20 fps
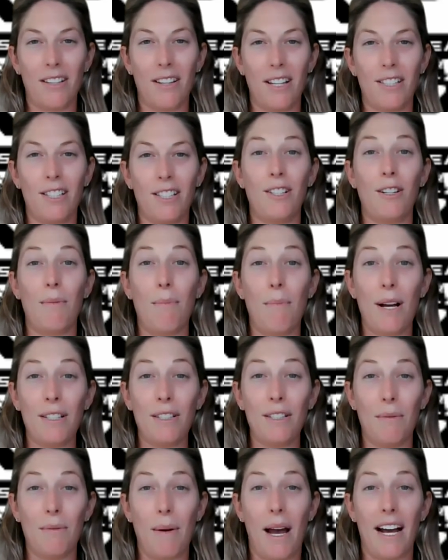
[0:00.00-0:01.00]
So this is your
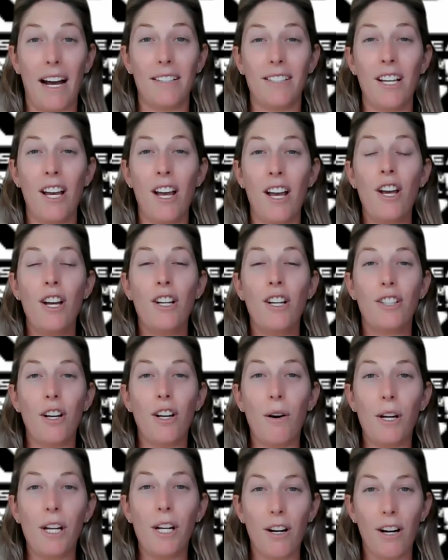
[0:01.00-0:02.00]
muscle mass.
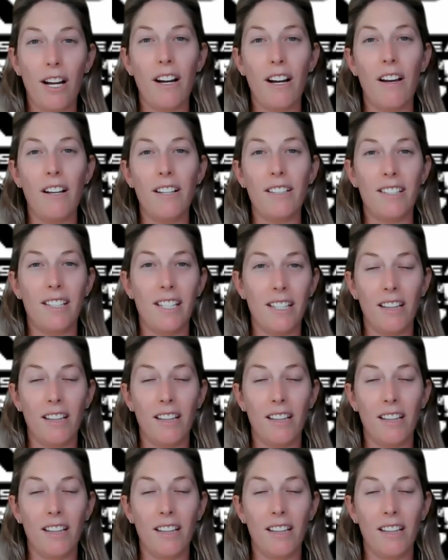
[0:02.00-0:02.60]
So you're going to